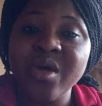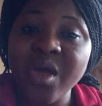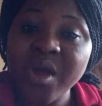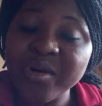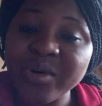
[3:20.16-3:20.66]

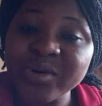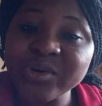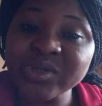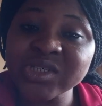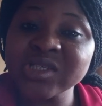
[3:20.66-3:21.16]

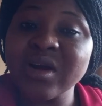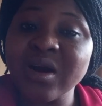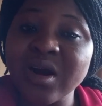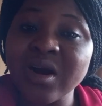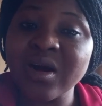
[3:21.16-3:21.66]
Errors
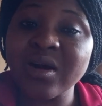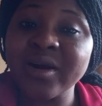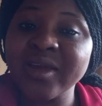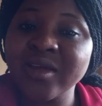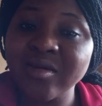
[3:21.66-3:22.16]

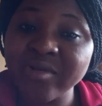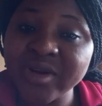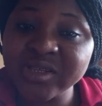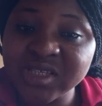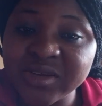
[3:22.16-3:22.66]
are a
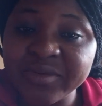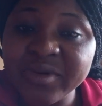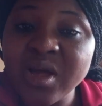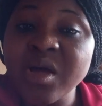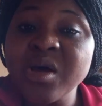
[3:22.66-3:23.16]
curative
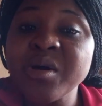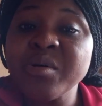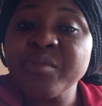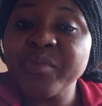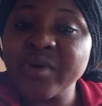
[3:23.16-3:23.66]

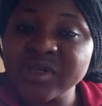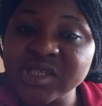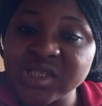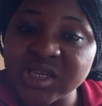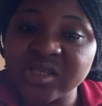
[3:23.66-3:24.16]

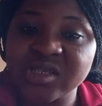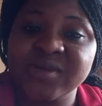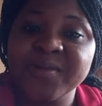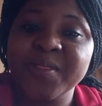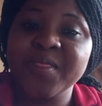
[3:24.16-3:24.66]

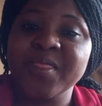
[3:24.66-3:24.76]
process.